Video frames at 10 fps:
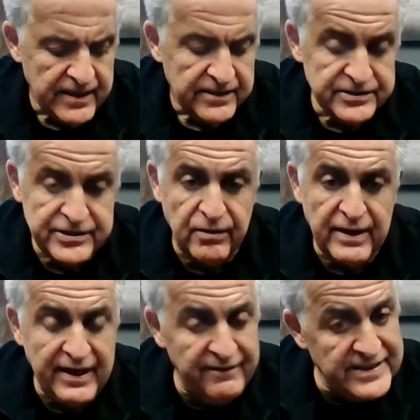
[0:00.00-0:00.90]
So
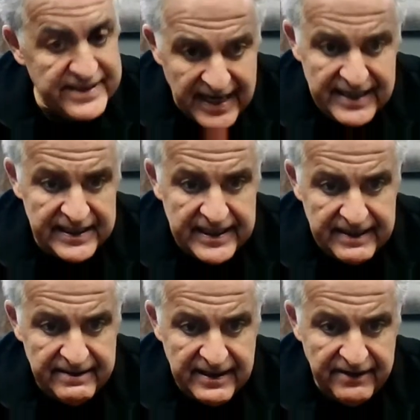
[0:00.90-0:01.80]

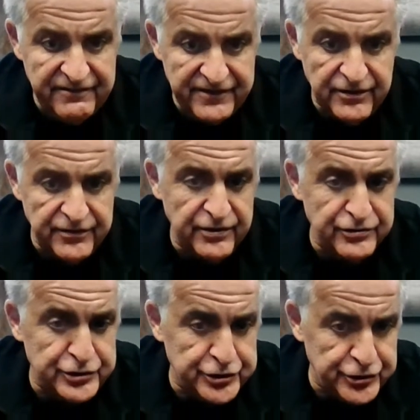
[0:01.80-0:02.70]
evidently, they feel those
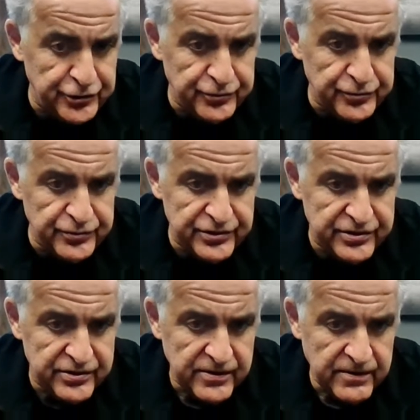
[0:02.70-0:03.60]
shoes
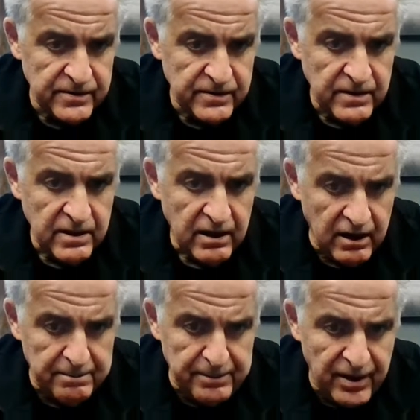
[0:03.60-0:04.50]

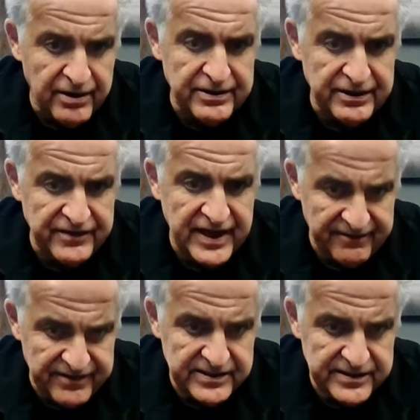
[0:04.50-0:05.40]
are part of the
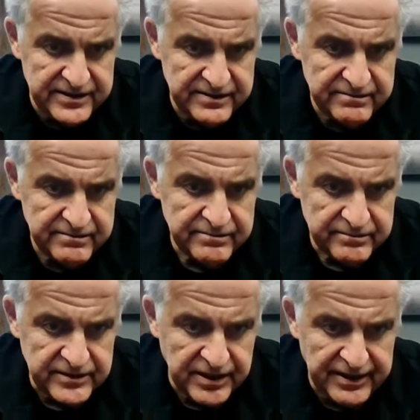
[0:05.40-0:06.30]
evidence.
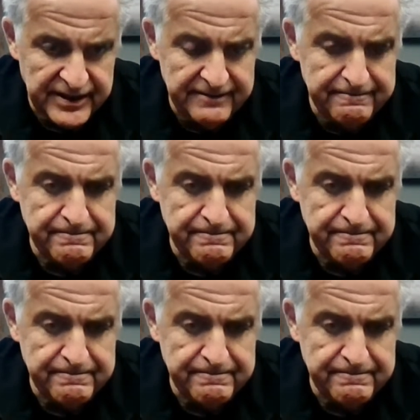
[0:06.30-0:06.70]
All right.